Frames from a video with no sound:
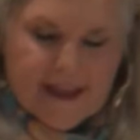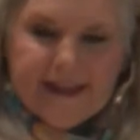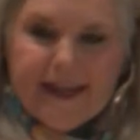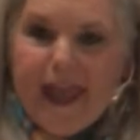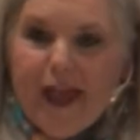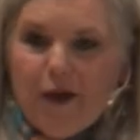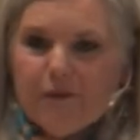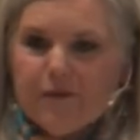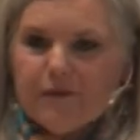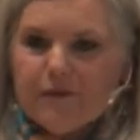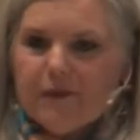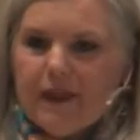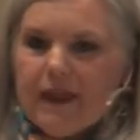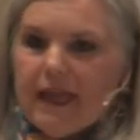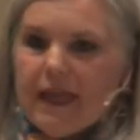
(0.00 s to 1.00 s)
Now,
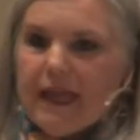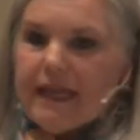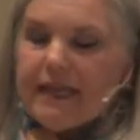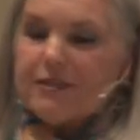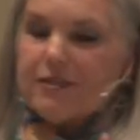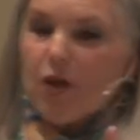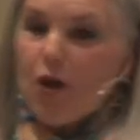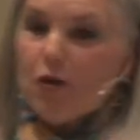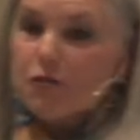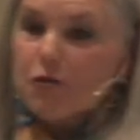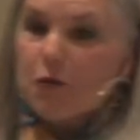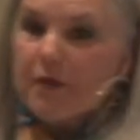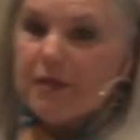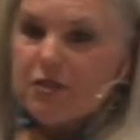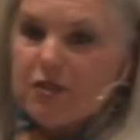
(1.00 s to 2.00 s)
it's
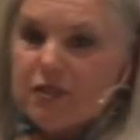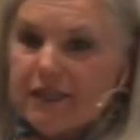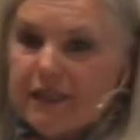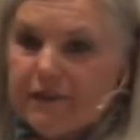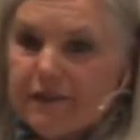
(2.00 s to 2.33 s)
also mentioned in